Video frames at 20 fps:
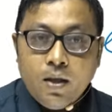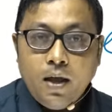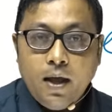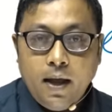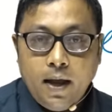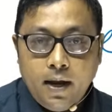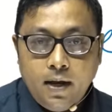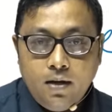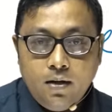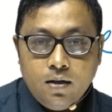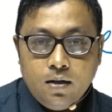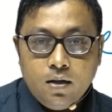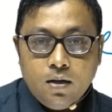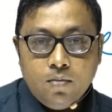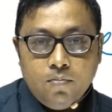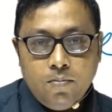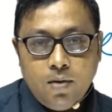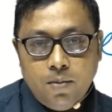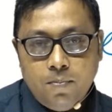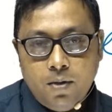and
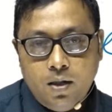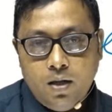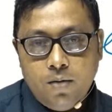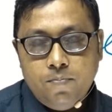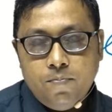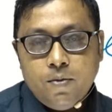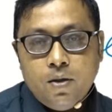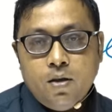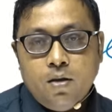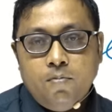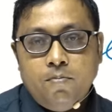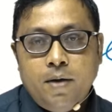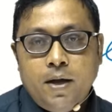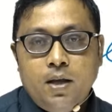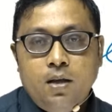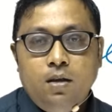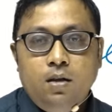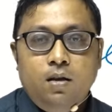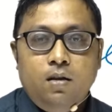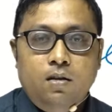may believe
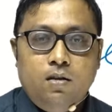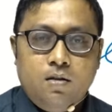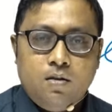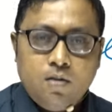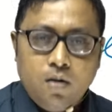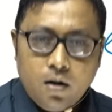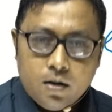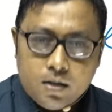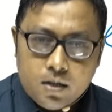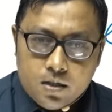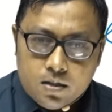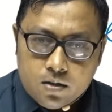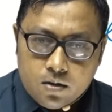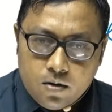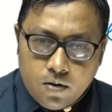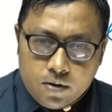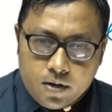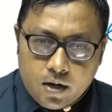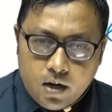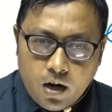my gut is
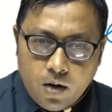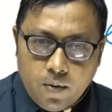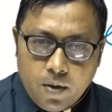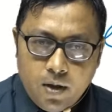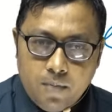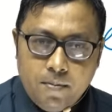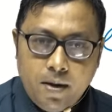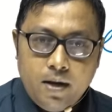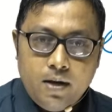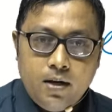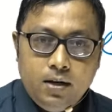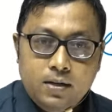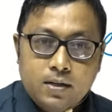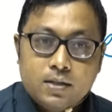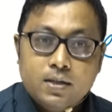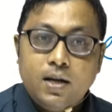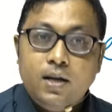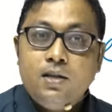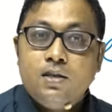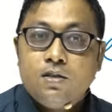rotting away, my
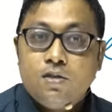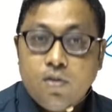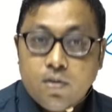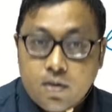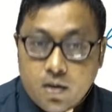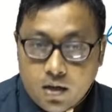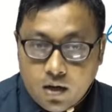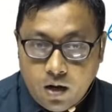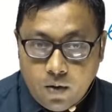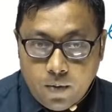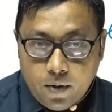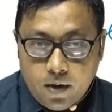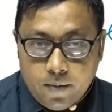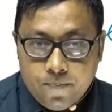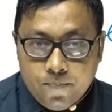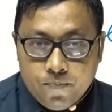intestine is rotting away.